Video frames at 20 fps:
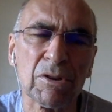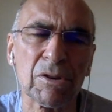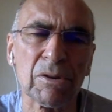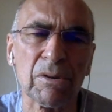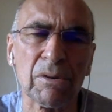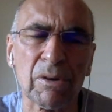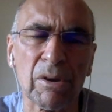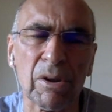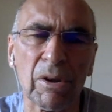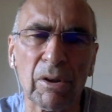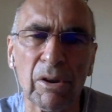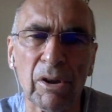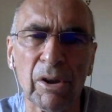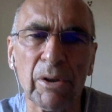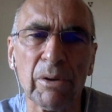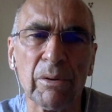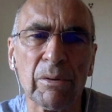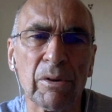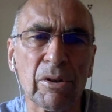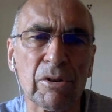to
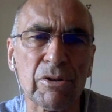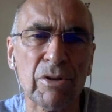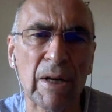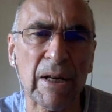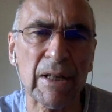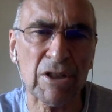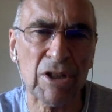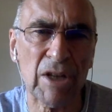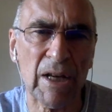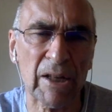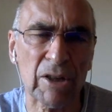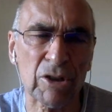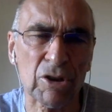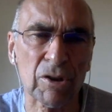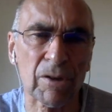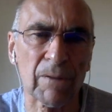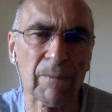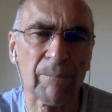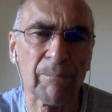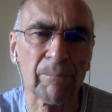conclude the
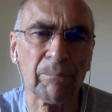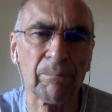transaction.